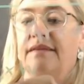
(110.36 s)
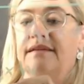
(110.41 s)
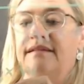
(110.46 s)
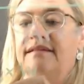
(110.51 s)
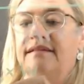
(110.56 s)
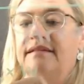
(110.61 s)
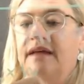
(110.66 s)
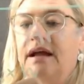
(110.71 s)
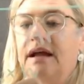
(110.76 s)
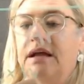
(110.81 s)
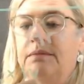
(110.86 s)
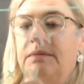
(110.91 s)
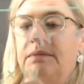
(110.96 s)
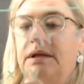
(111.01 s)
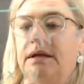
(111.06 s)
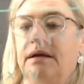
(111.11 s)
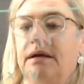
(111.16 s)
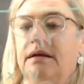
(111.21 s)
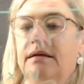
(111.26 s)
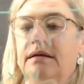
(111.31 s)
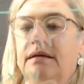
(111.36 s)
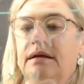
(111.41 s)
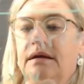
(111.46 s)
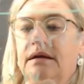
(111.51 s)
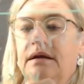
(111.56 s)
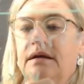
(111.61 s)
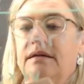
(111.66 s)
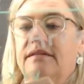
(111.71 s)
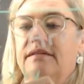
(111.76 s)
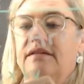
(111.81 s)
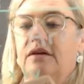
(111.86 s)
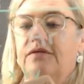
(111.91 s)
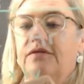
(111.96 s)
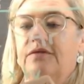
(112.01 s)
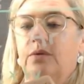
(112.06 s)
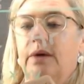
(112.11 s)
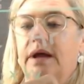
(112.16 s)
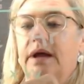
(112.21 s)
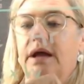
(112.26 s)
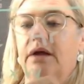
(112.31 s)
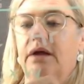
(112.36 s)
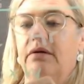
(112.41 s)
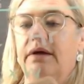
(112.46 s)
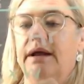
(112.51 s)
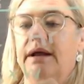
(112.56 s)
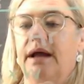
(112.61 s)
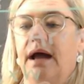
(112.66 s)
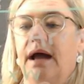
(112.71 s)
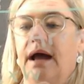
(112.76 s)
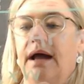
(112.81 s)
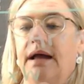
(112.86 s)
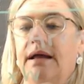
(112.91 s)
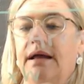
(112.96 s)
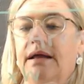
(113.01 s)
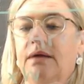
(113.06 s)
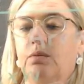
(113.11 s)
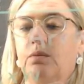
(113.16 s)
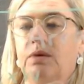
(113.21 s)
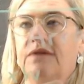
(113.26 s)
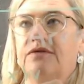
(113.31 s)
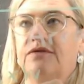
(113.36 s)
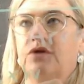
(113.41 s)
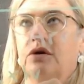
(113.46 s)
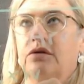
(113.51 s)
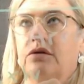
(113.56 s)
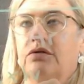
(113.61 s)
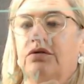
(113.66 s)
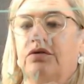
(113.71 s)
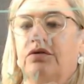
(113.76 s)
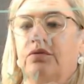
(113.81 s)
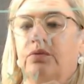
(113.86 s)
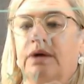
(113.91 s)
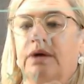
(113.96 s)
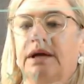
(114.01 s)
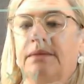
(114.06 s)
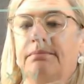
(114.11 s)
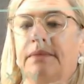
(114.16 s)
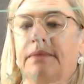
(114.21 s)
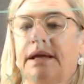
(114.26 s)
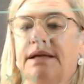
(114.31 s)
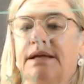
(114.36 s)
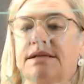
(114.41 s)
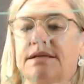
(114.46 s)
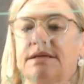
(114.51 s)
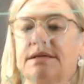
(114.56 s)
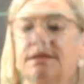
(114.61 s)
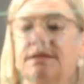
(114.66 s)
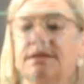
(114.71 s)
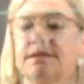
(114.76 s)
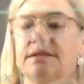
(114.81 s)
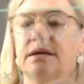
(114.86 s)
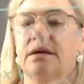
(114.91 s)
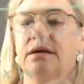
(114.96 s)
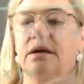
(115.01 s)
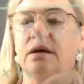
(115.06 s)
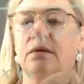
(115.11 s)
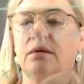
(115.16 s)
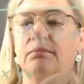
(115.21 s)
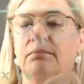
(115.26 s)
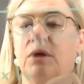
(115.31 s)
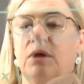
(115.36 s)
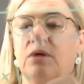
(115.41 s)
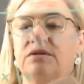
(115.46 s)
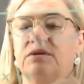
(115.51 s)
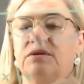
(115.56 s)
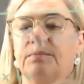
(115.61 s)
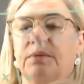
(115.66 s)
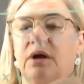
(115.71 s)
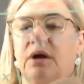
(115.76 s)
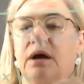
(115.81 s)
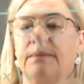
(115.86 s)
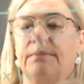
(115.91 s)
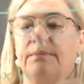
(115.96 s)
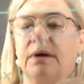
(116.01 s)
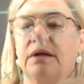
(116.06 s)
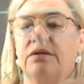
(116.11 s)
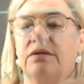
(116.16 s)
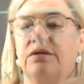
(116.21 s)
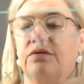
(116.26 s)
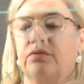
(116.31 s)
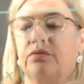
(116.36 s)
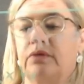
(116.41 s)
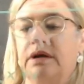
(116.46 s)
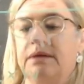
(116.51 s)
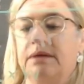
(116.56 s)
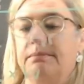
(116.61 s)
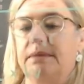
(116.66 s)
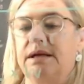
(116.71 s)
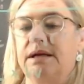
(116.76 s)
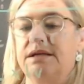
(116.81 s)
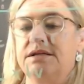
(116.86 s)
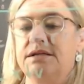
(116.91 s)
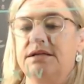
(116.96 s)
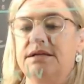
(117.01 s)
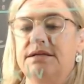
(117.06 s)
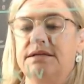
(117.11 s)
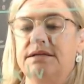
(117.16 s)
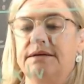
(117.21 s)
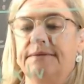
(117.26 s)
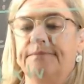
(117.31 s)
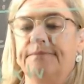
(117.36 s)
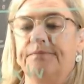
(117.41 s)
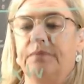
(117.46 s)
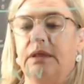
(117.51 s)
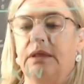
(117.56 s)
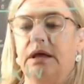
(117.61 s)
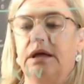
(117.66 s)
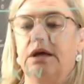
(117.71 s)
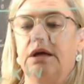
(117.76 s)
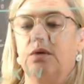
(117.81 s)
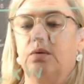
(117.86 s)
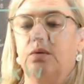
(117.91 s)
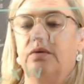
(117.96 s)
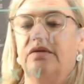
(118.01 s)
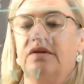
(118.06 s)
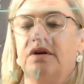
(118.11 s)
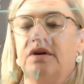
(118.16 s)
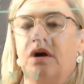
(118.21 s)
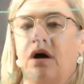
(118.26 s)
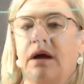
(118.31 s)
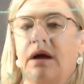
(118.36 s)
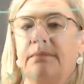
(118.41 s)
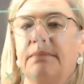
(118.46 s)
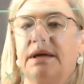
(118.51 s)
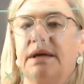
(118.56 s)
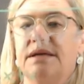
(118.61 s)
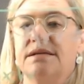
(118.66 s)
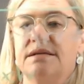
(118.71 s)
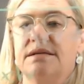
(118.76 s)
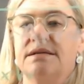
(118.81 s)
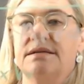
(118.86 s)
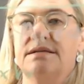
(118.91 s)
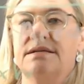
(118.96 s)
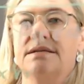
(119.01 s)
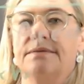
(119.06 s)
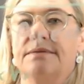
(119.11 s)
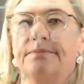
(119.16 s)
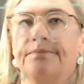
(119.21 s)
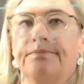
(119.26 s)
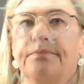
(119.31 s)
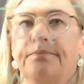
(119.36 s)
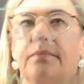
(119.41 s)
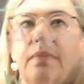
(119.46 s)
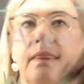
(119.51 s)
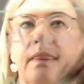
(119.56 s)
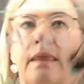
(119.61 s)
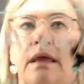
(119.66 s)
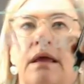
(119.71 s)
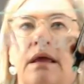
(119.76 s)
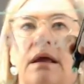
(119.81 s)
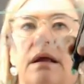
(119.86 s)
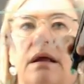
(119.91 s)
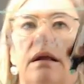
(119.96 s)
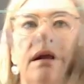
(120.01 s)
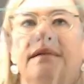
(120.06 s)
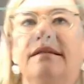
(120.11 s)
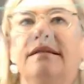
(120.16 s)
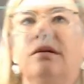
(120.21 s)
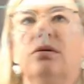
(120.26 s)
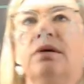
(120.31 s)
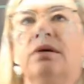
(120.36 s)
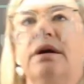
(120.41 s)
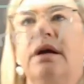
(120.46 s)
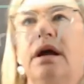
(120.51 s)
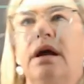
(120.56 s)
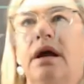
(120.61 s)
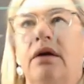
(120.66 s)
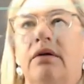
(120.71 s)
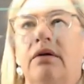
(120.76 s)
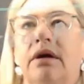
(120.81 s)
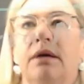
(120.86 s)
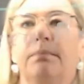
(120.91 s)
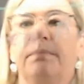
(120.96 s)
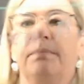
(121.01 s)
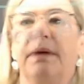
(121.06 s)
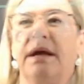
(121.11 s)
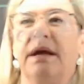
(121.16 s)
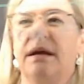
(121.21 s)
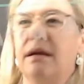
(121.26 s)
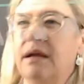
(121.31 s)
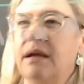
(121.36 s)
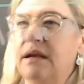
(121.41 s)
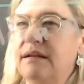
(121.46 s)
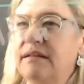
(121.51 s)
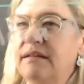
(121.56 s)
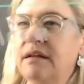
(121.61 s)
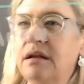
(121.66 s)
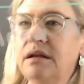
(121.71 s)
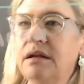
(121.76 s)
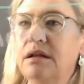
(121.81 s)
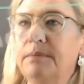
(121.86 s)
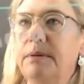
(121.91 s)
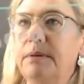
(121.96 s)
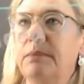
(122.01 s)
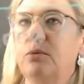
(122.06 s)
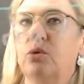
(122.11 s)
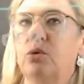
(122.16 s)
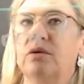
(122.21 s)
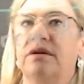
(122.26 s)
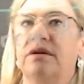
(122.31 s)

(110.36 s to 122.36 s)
the same here. So for area A, we've got 3 metres multiplied by 3 metres equals 9 metres. Let's look at area B. It's a little bit more